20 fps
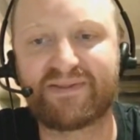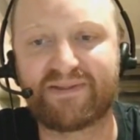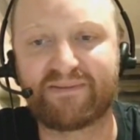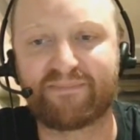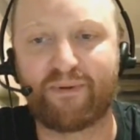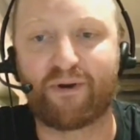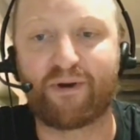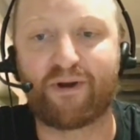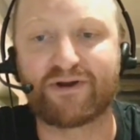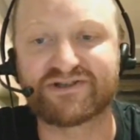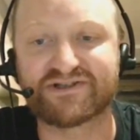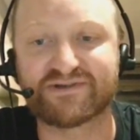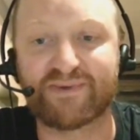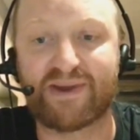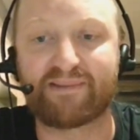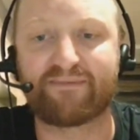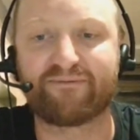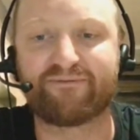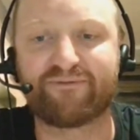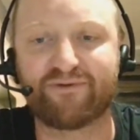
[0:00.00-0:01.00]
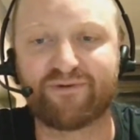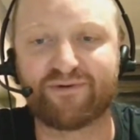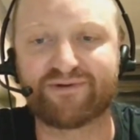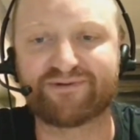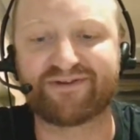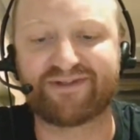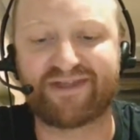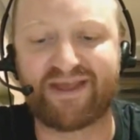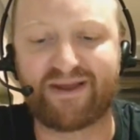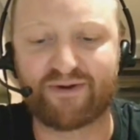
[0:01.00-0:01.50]
Broncos the week before,
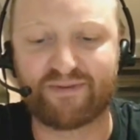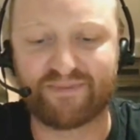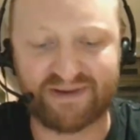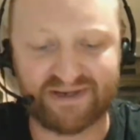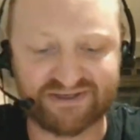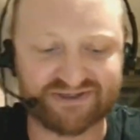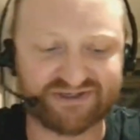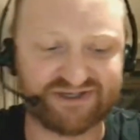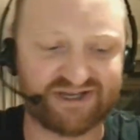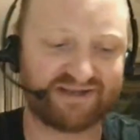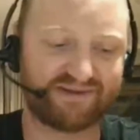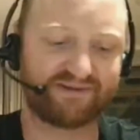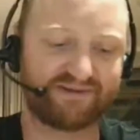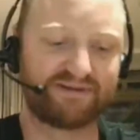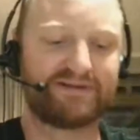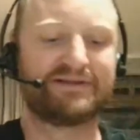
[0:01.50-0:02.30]
so that would have been interesting.